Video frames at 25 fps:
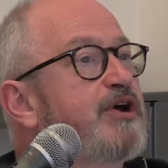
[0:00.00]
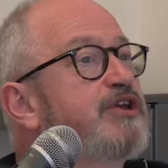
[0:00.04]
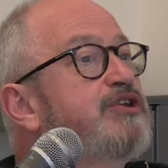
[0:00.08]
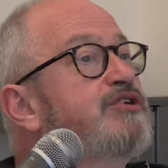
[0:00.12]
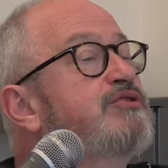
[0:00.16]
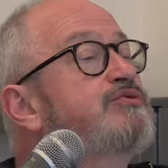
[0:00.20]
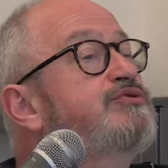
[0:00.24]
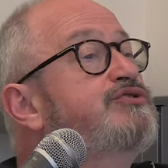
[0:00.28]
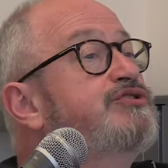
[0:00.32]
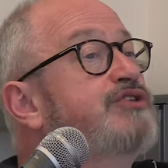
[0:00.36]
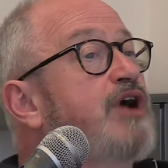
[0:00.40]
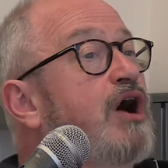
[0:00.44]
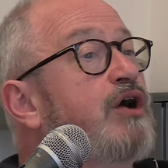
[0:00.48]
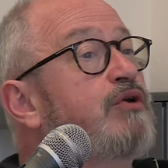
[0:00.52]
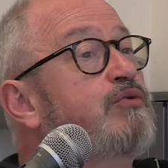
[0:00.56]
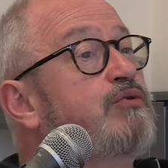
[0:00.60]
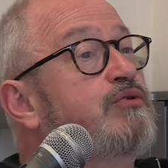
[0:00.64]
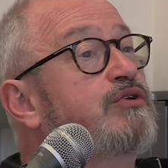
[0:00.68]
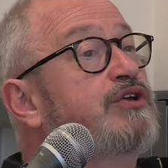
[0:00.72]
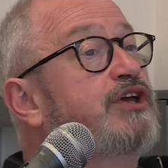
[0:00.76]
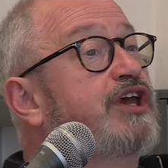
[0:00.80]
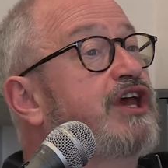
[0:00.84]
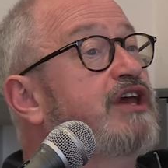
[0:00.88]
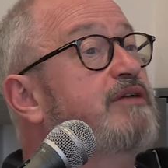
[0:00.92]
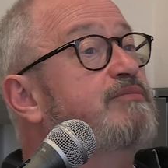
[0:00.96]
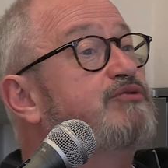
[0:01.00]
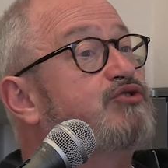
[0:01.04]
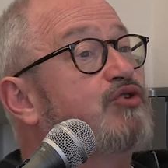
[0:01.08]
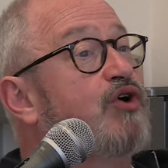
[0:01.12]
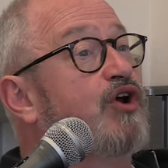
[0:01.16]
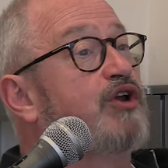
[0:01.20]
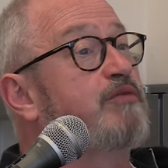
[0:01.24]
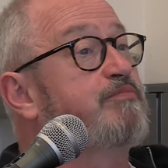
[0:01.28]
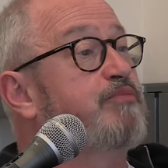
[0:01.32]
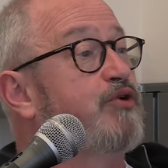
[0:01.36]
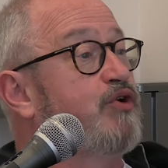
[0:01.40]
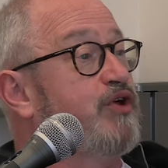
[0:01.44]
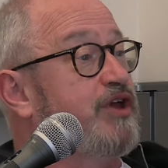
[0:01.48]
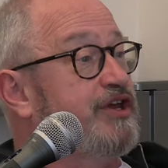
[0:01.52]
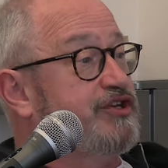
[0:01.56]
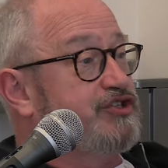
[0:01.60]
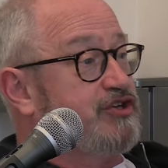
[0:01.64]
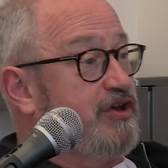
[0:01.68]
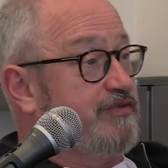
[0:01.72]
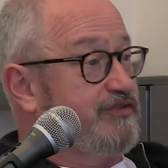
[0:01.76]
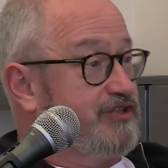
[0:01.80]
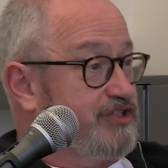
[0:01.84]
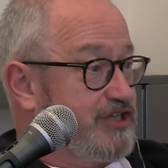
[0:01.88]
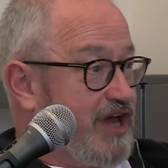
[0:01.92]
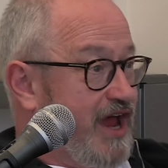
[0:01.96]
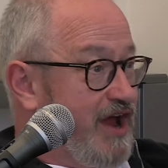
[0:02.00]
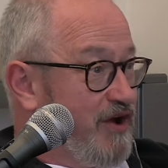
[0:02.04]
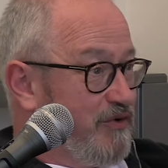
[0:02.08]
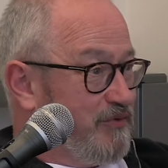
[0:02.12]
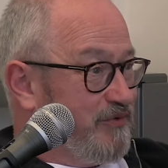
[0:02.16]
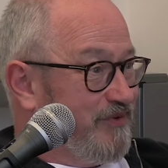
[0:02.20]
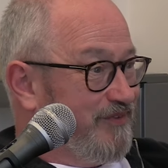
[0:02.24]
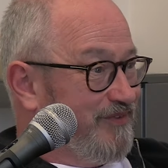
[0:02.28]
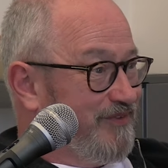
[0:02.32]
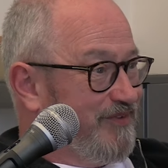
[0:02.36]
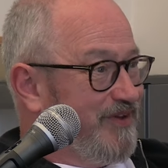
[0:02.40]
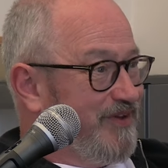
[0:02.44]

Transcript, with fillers: but you don't keep trying to put each other down.